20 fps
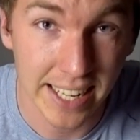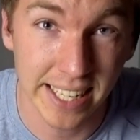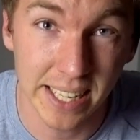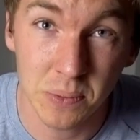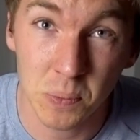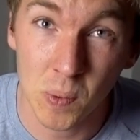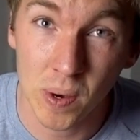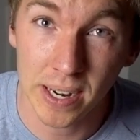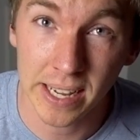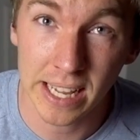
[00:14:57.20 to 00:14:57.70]

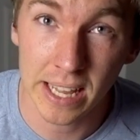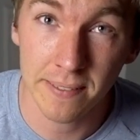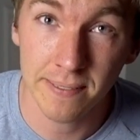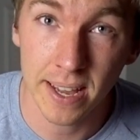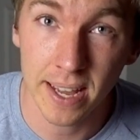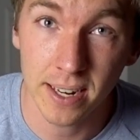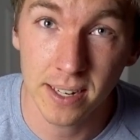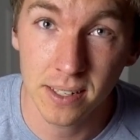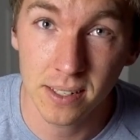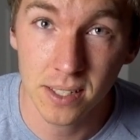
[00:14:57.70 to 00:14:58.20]
didn't want to give
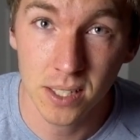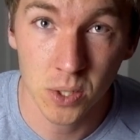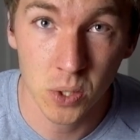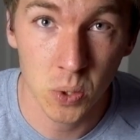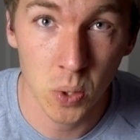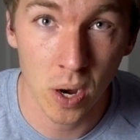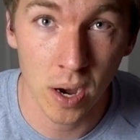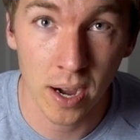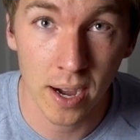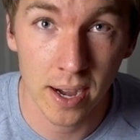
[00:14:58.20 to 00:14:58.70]
in
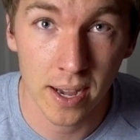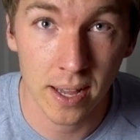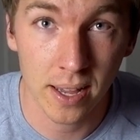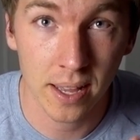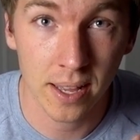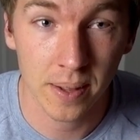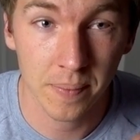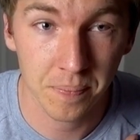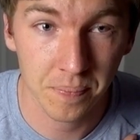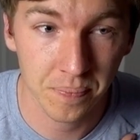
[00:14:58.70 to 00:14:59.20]
to
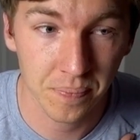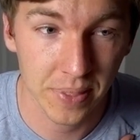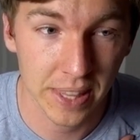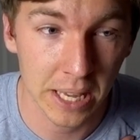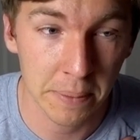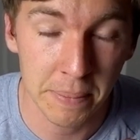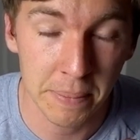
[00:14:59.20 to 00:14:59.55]
the